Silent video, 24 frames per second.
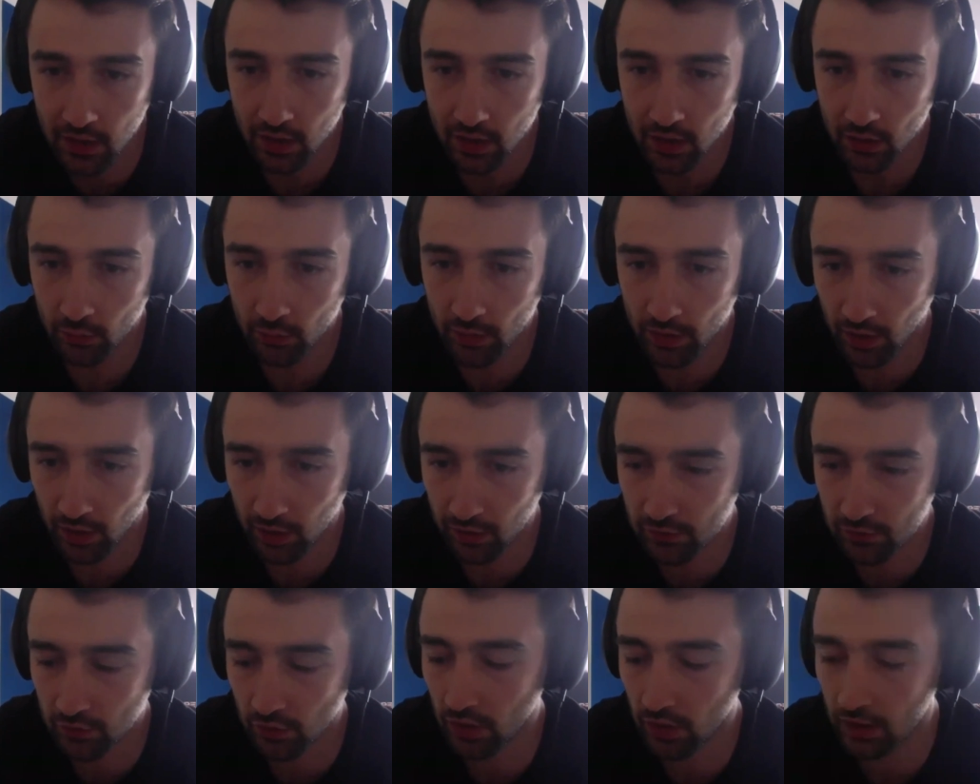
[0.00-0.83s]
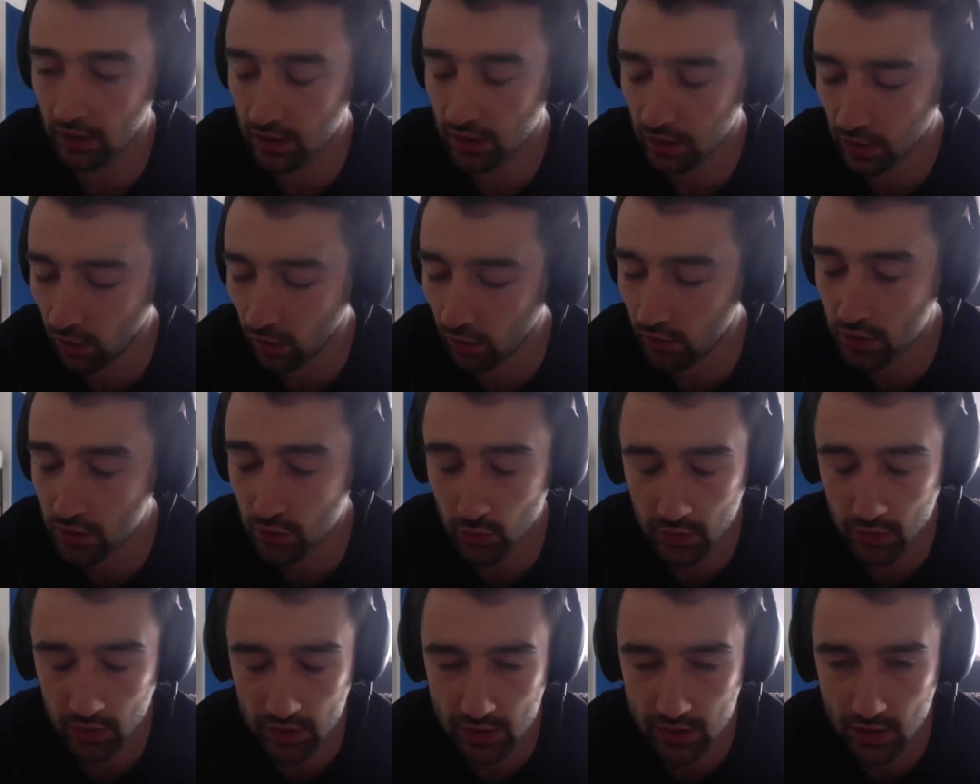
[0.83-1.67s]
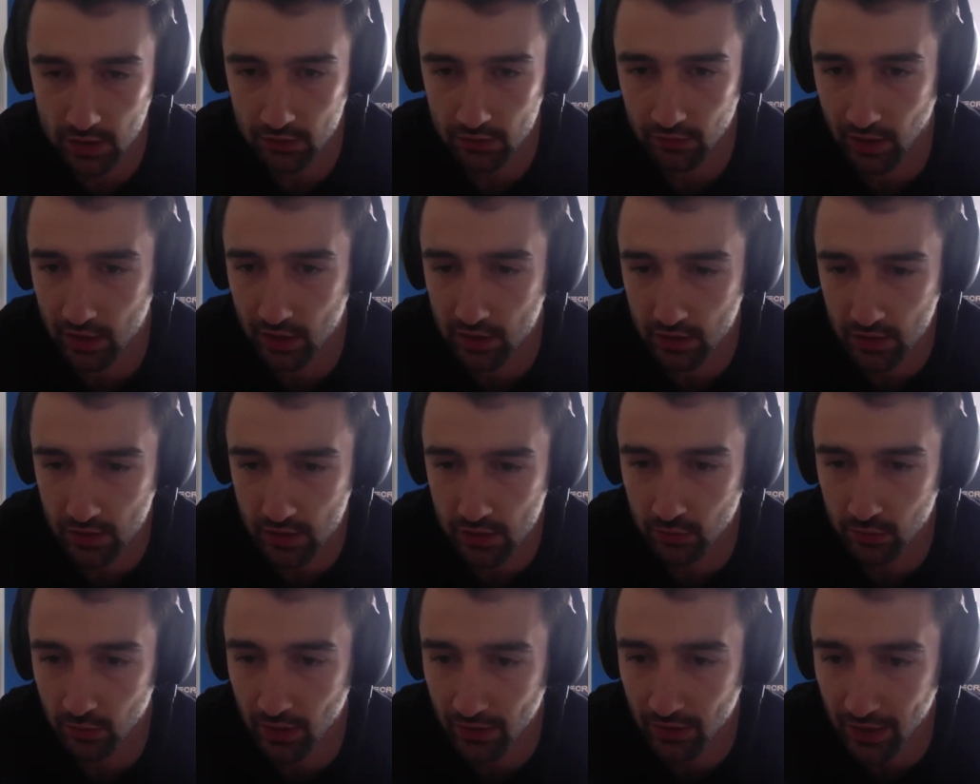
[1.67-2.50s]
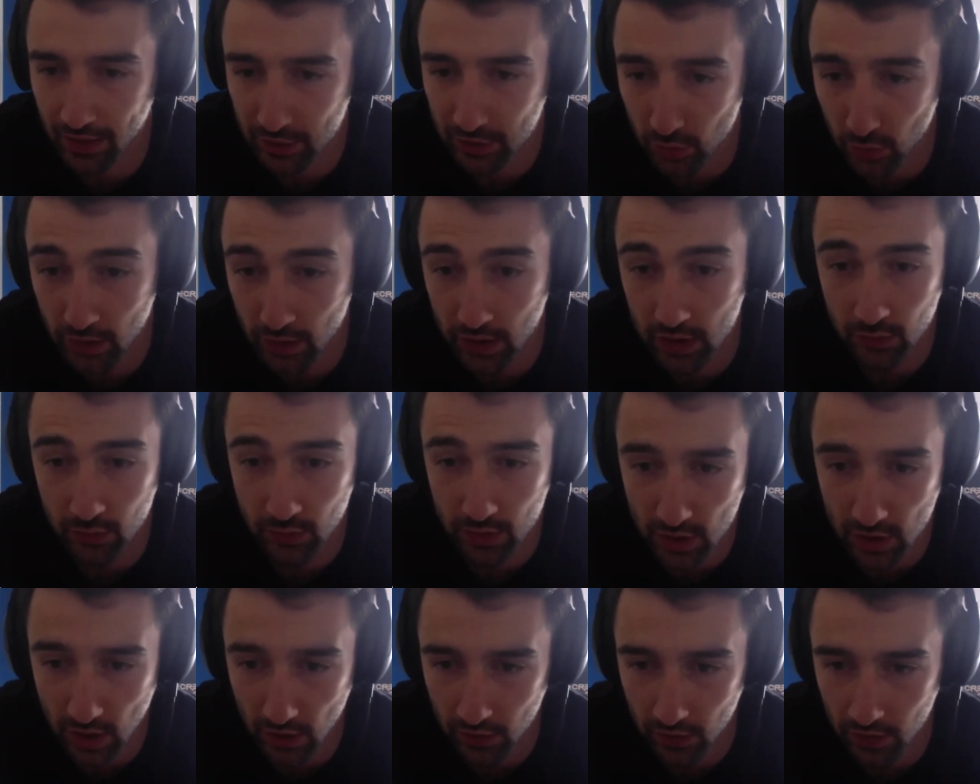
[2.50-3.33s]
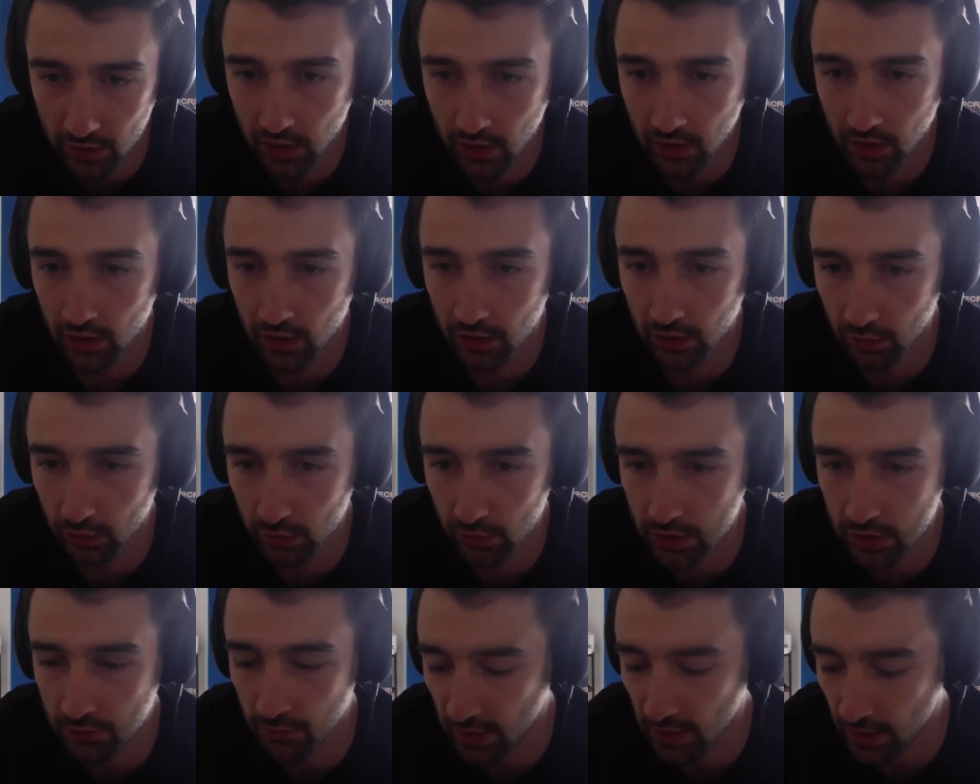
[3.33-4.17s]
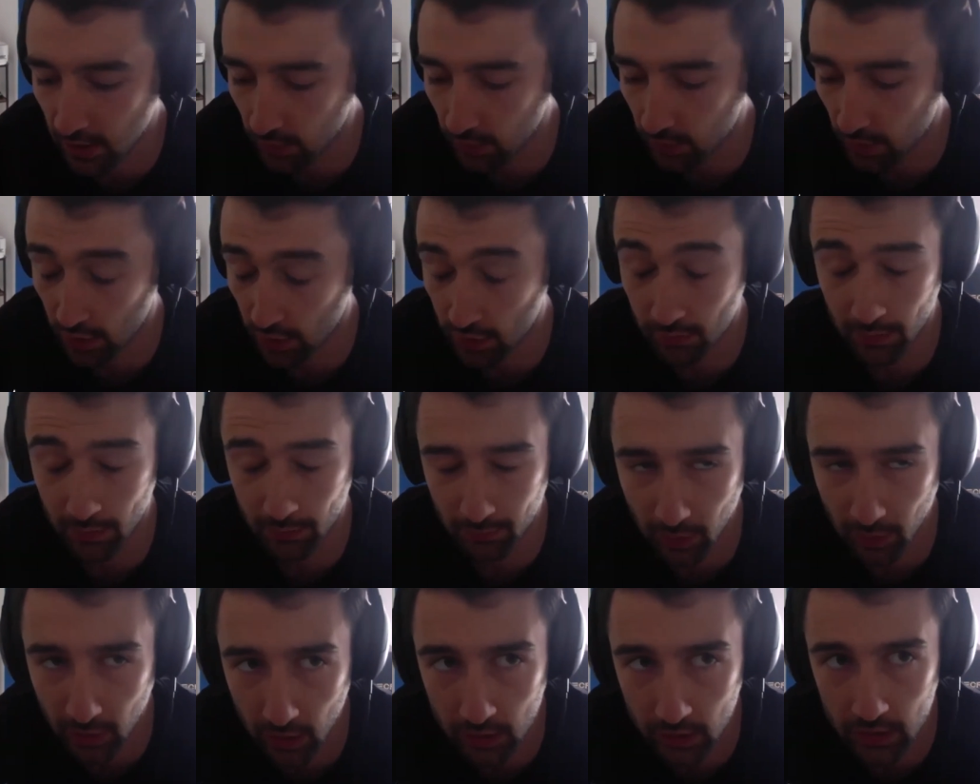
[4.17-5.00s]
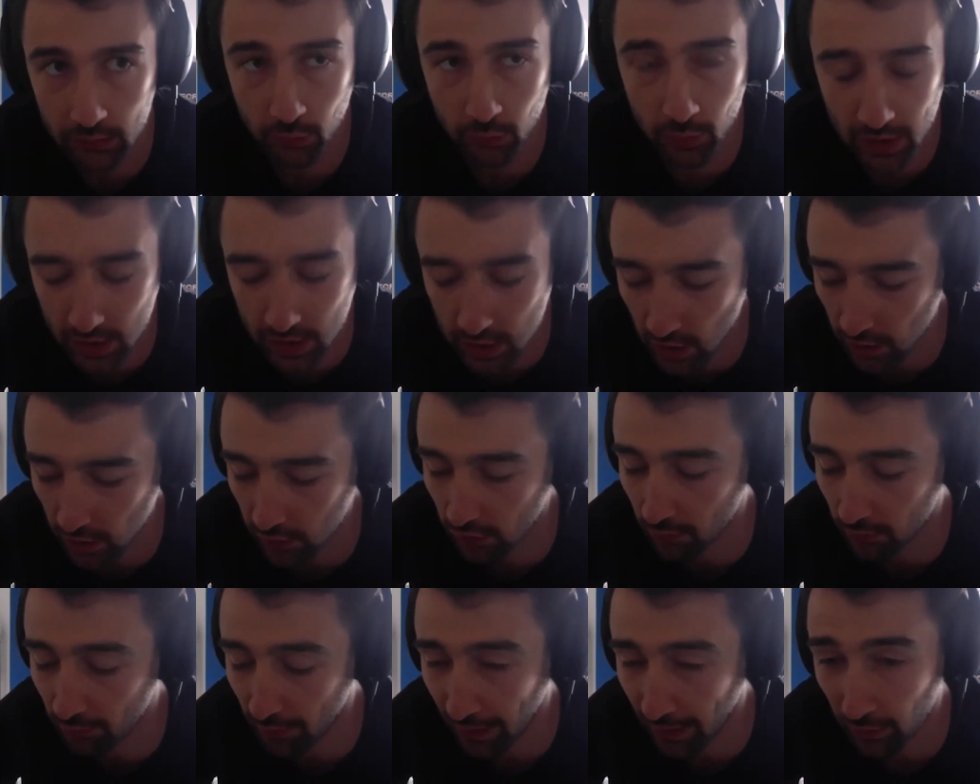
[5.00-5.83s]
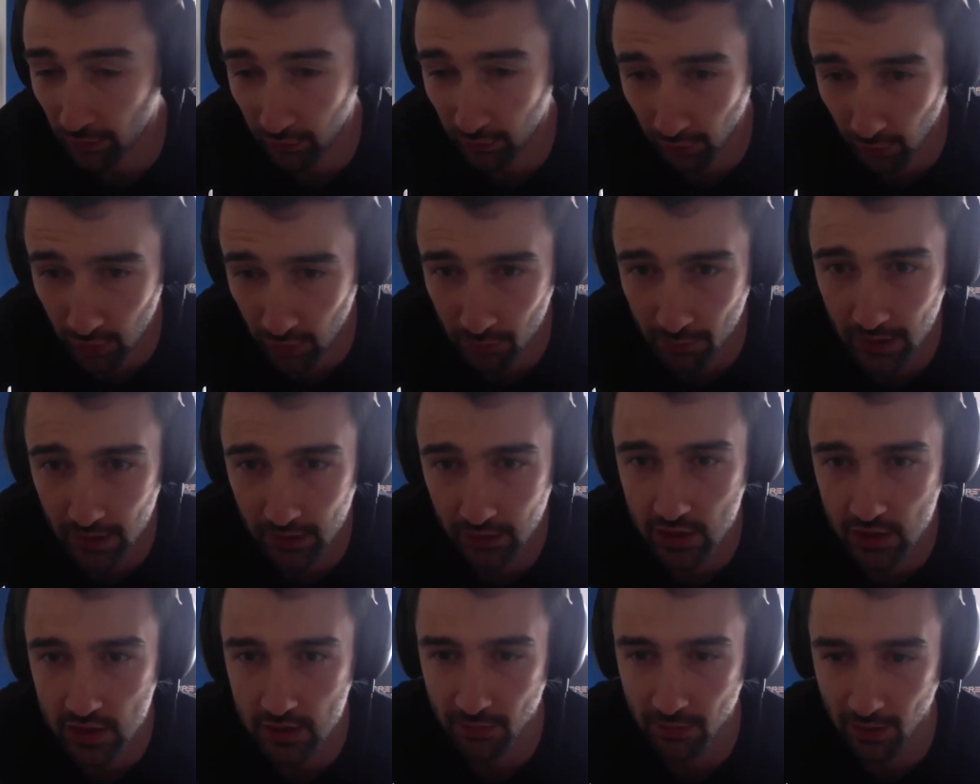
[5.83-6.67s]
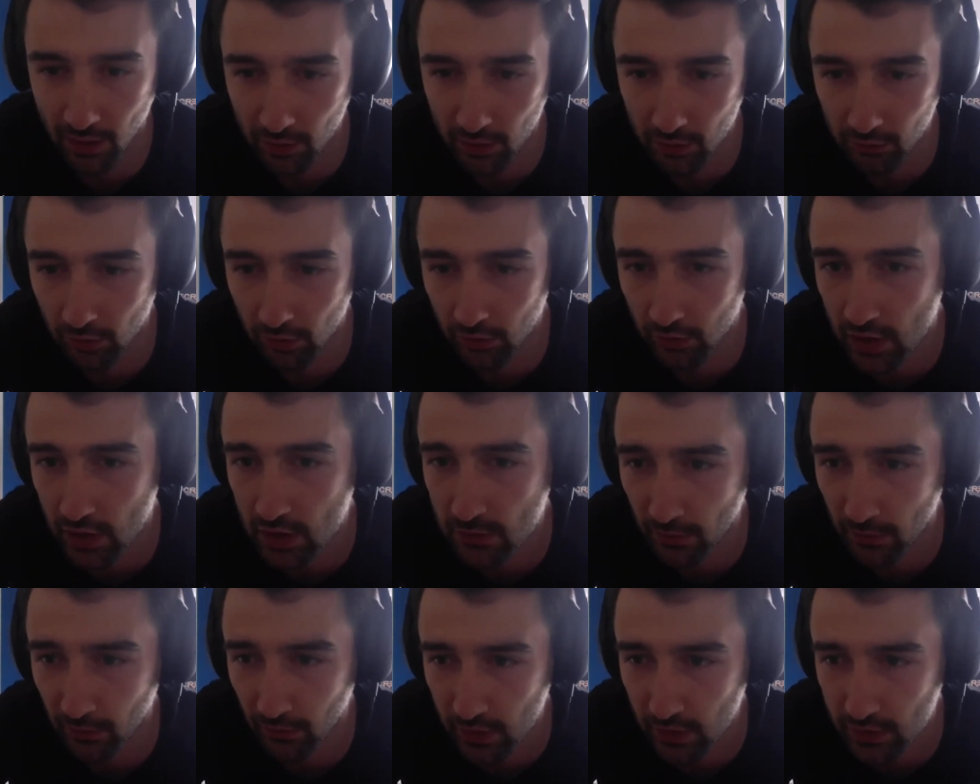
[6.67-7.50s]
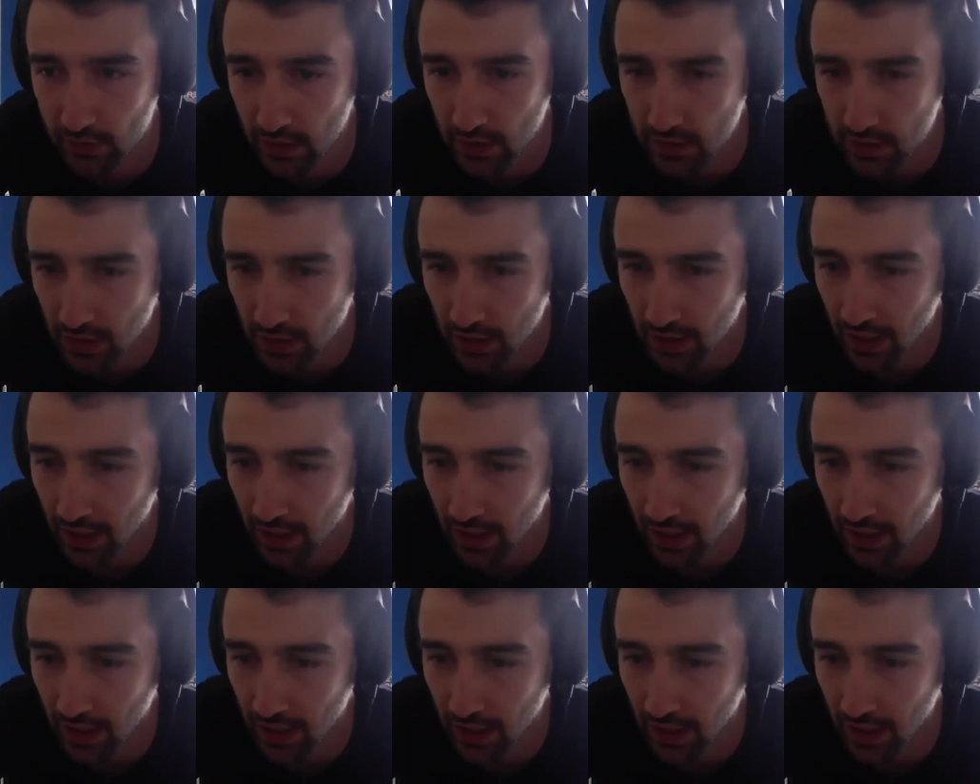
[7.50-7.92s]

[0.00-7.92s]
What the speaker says: We kind of try and encourage audience interaction. So where they're talking to each other, speaking with each other about their own opinions, about their own experiences.